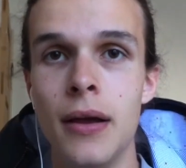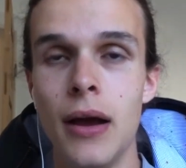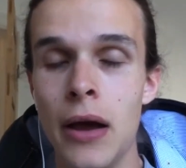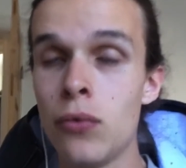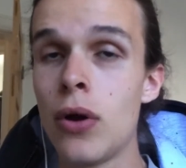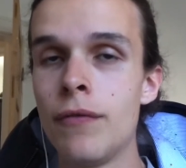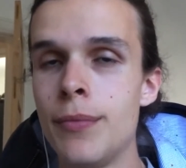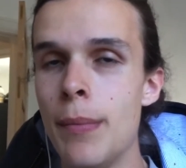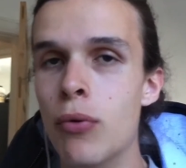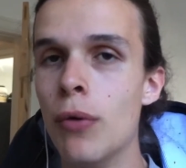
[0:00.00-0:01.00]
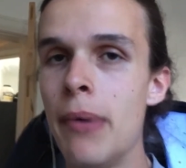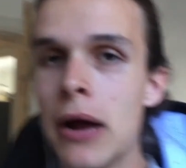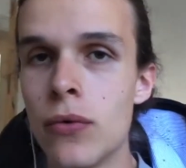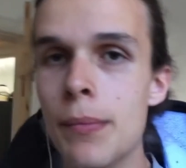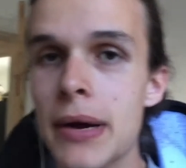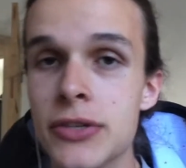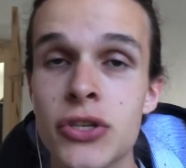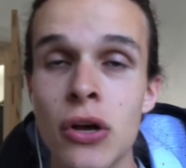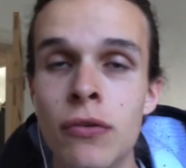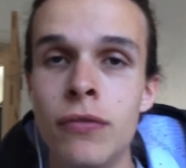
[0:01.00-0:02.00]
I don't come from a poor background
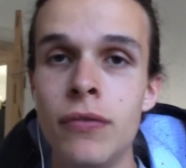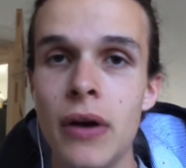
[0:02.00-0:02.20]
myself.